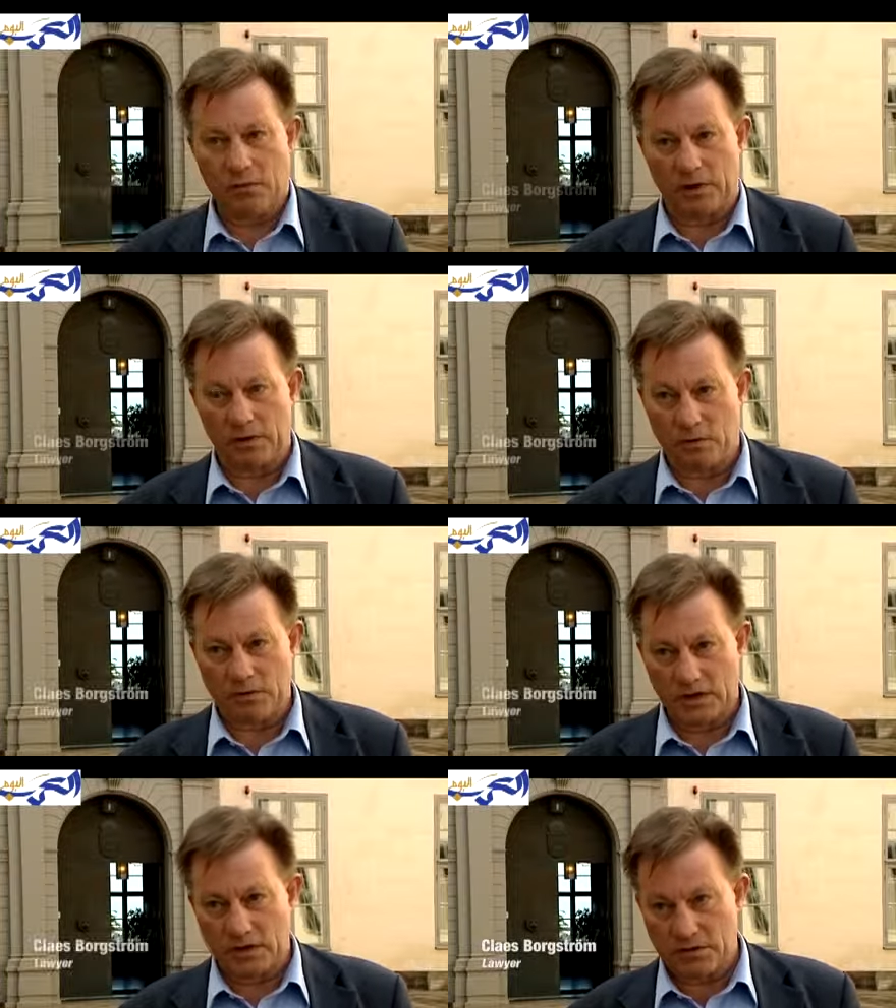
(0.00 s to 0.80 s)
When it
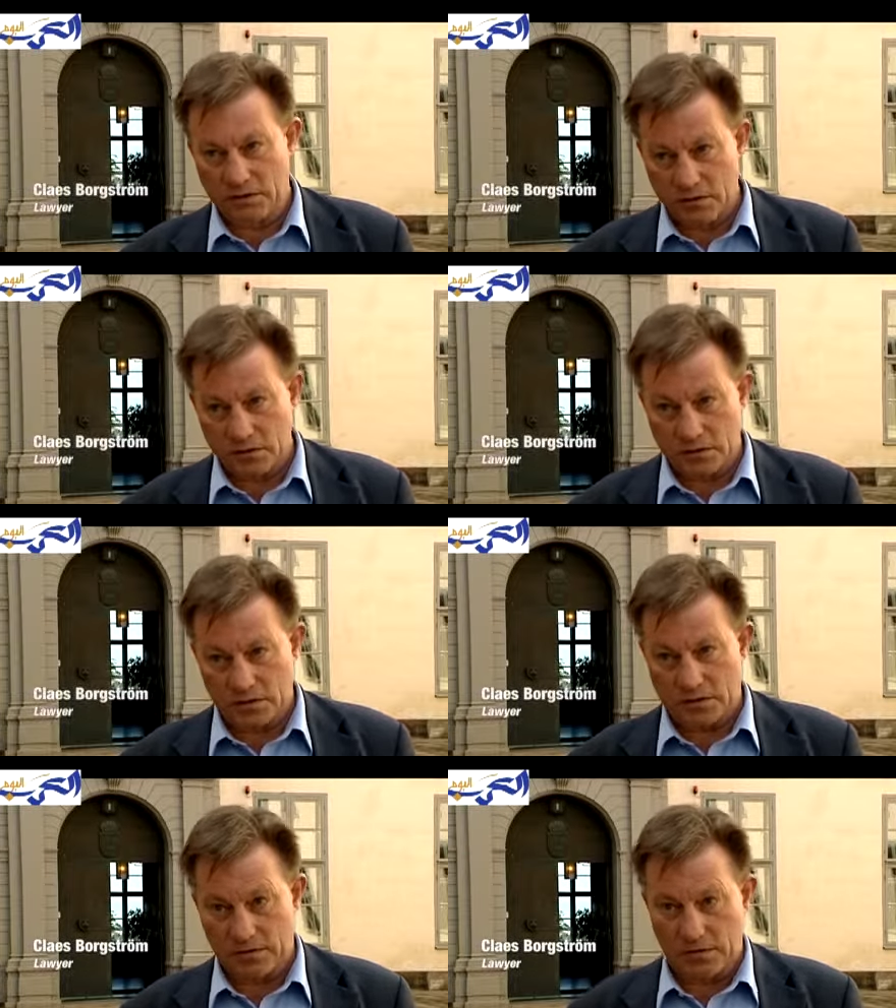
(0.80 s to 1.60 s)
was
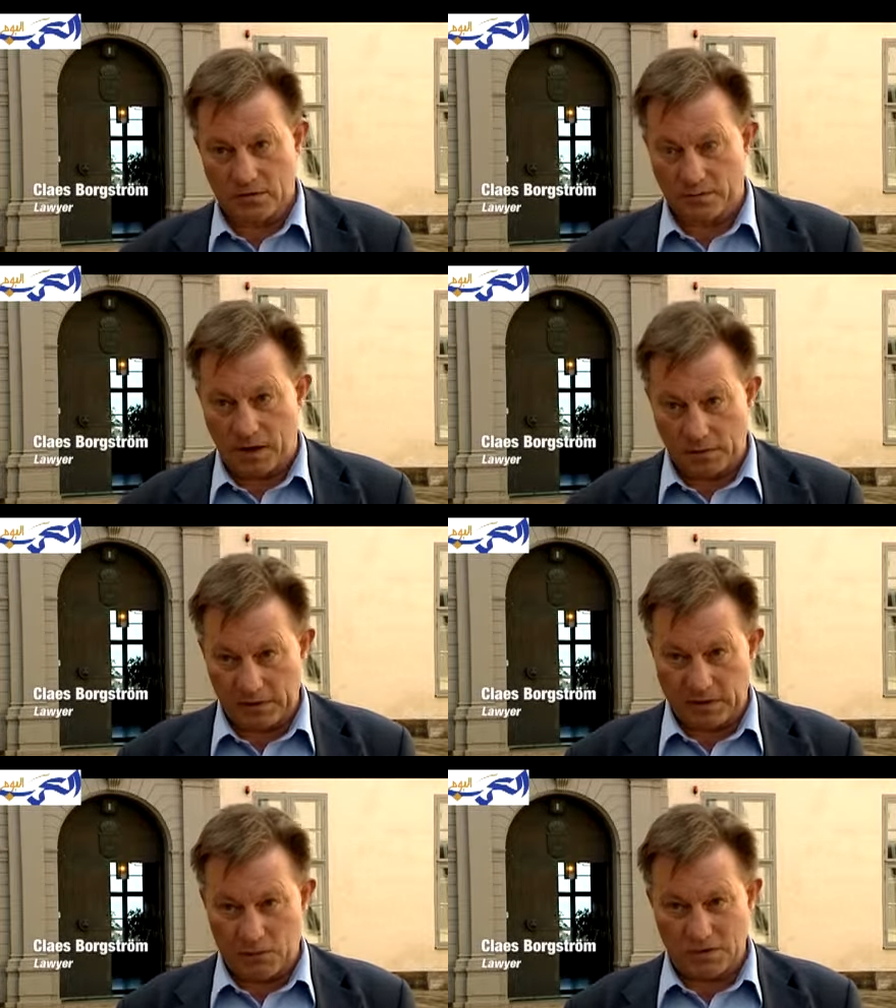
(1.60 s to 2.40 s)
introduced, the
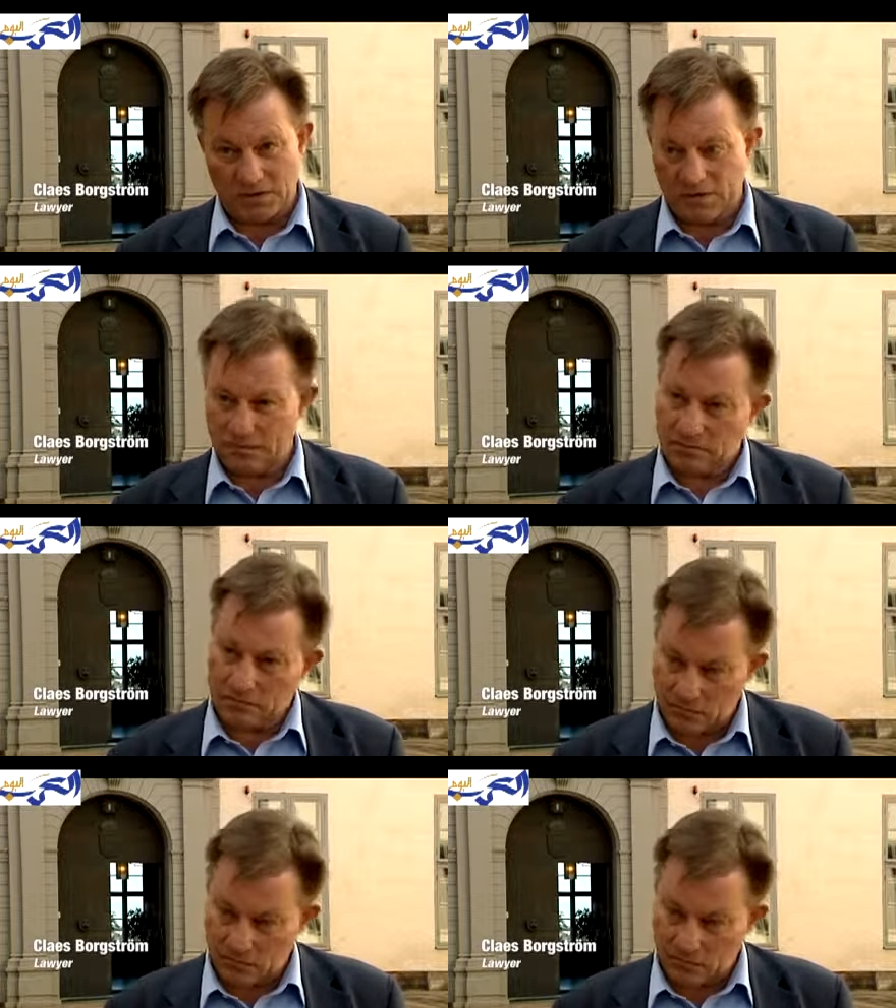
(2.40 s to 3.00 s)
public was,